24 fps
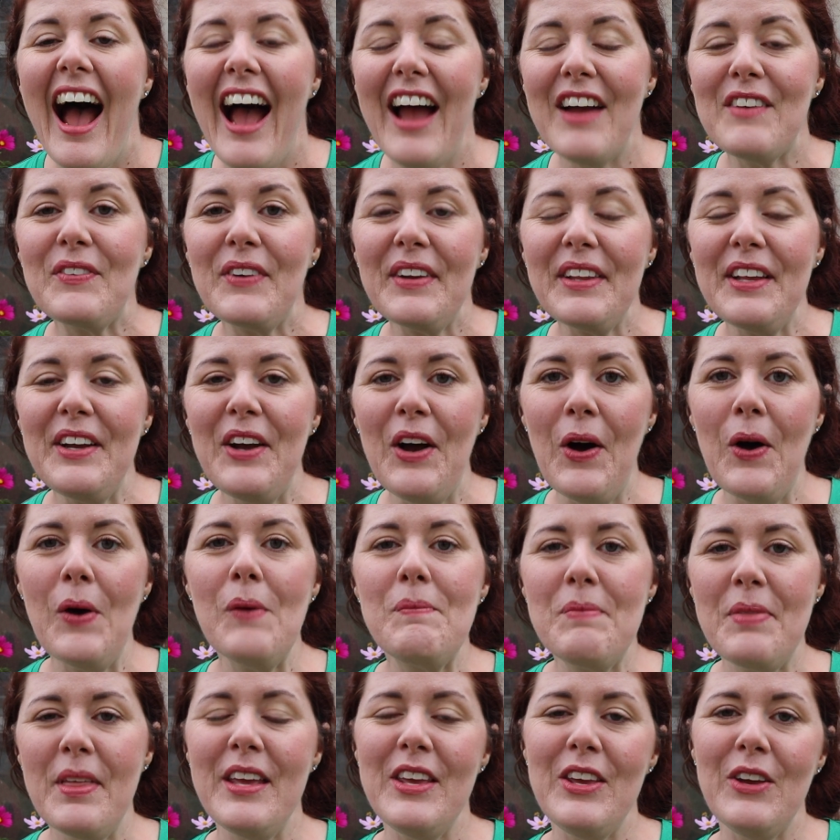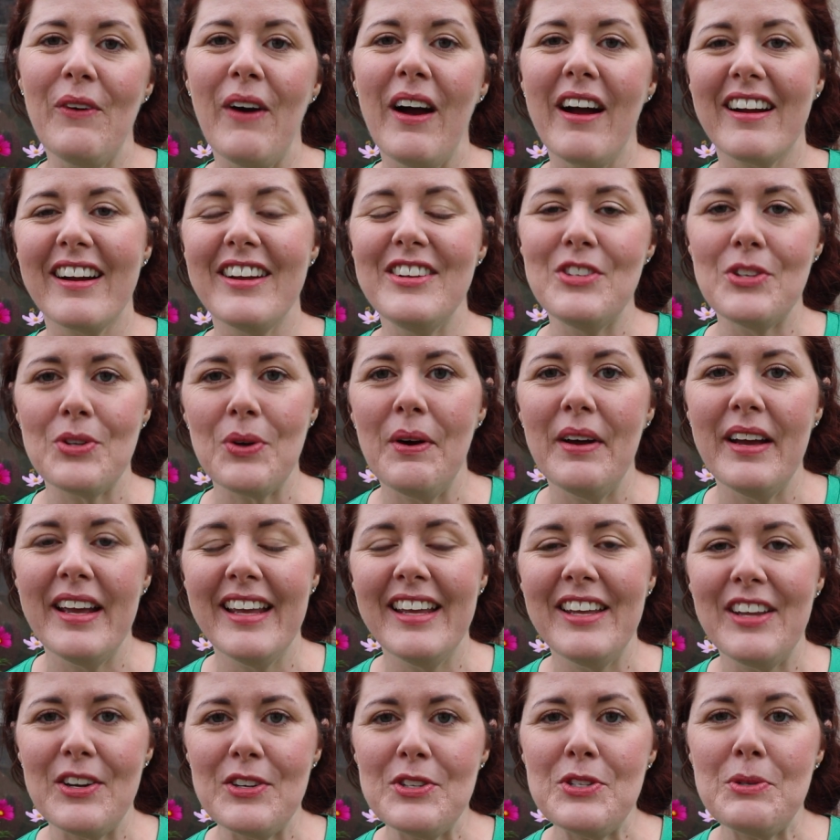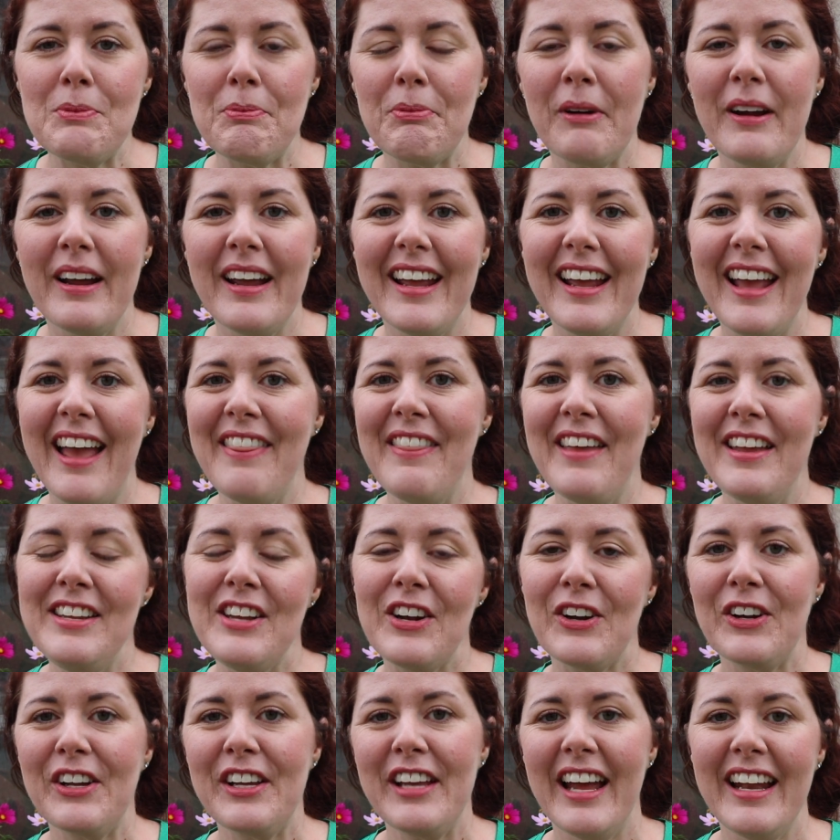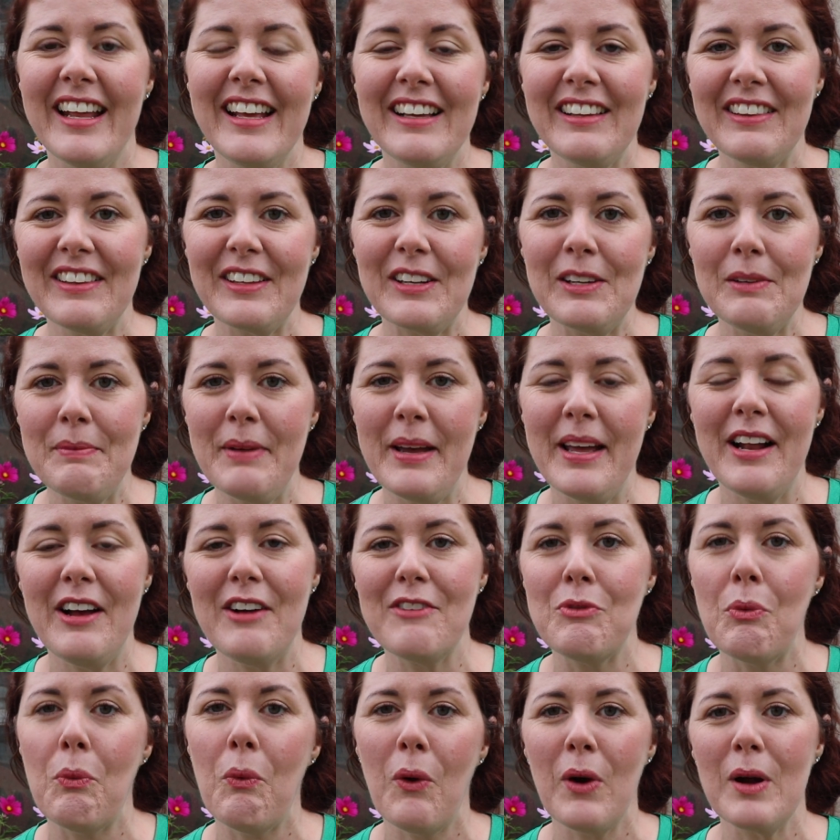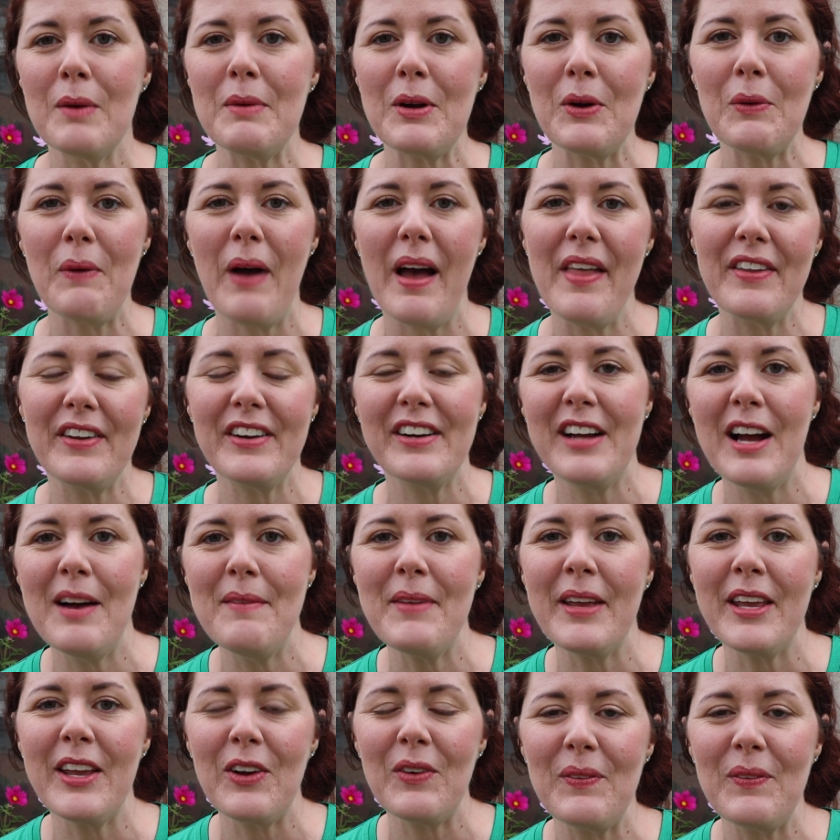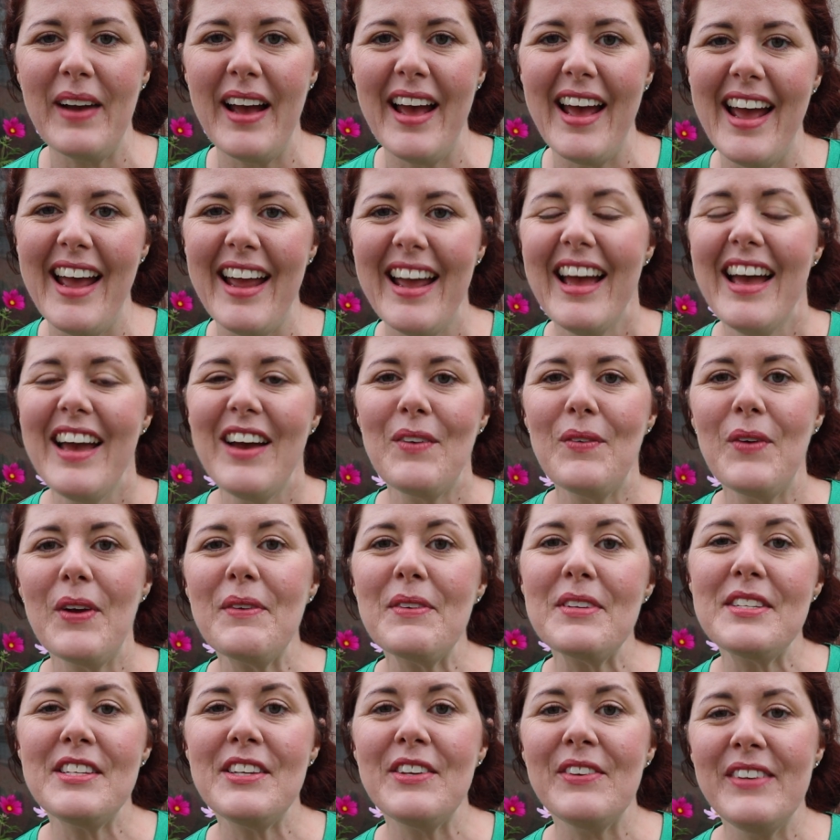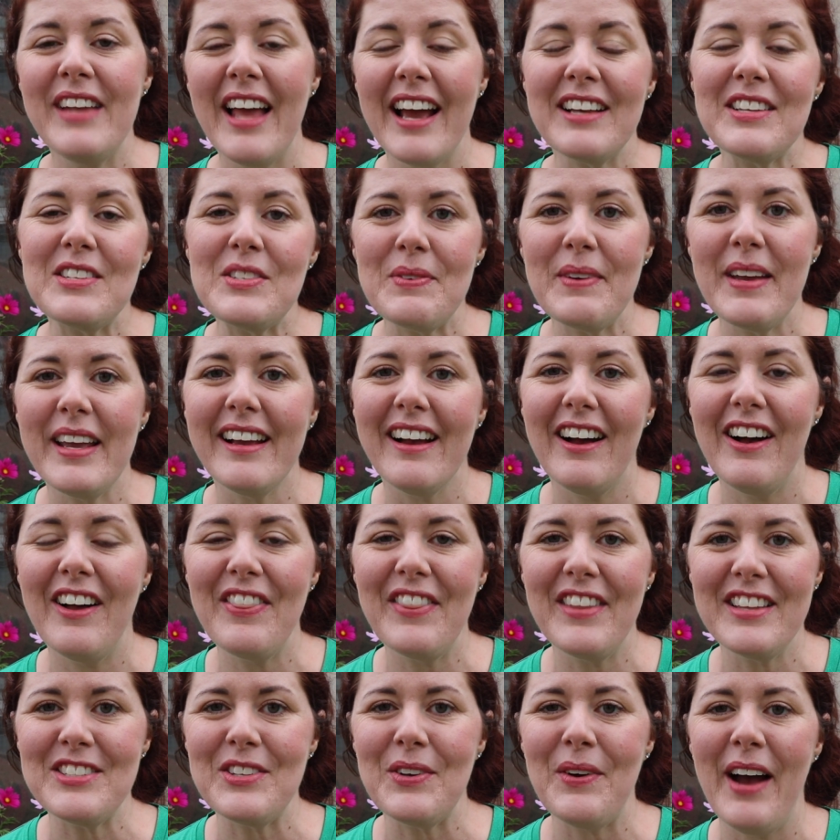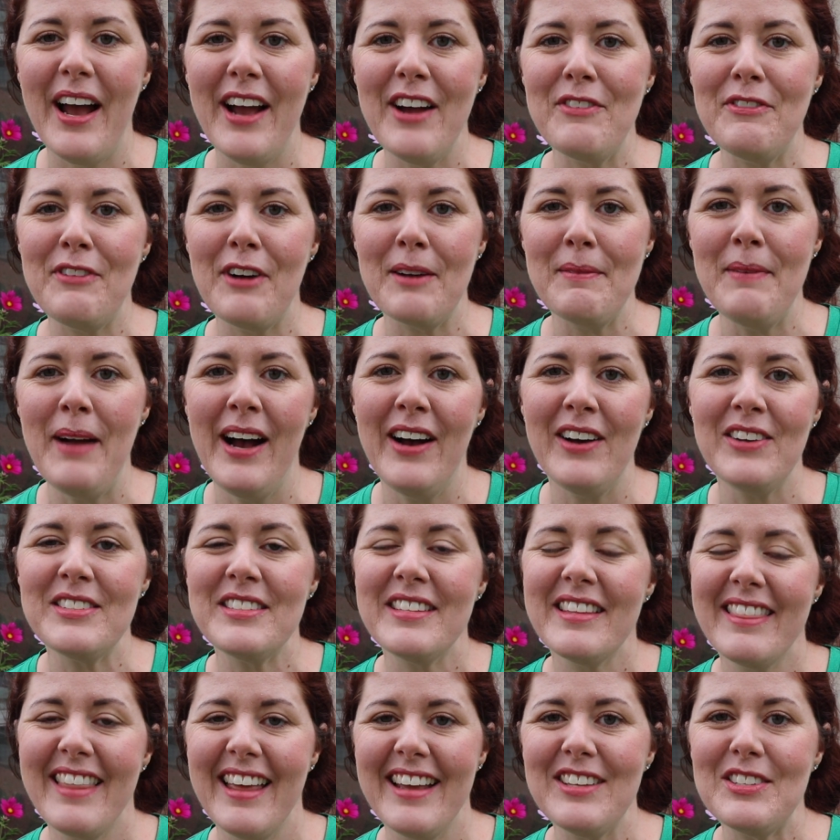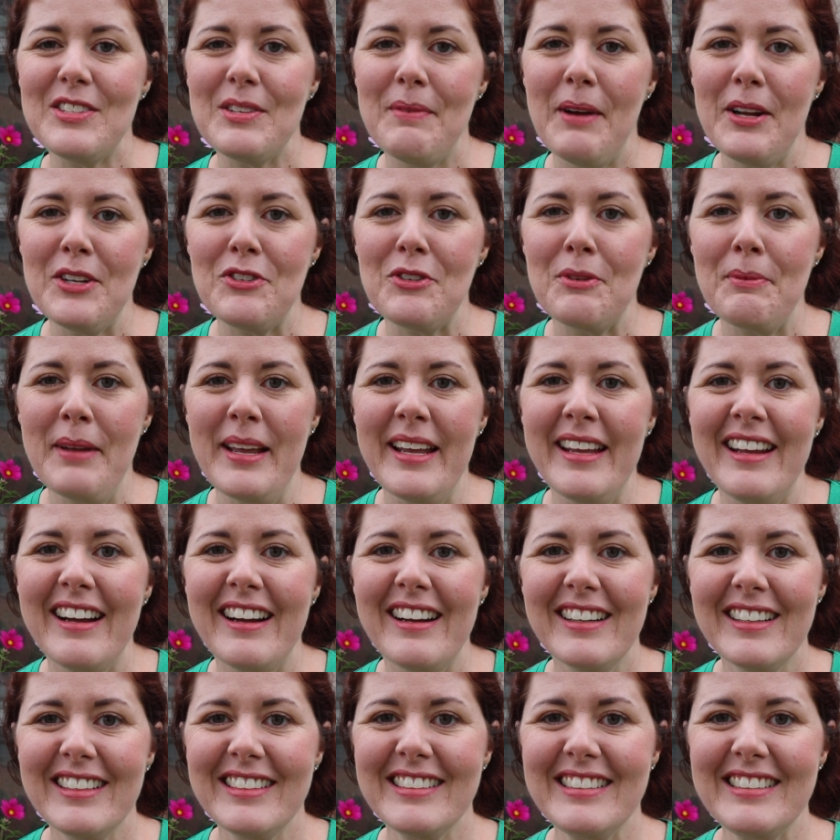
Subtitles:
I really hope that you are enjoying your spring and that you're getting a little bit of warmer weather coming way. We will see you next week on This Ohio Farmhouse. Thanks so much for being here.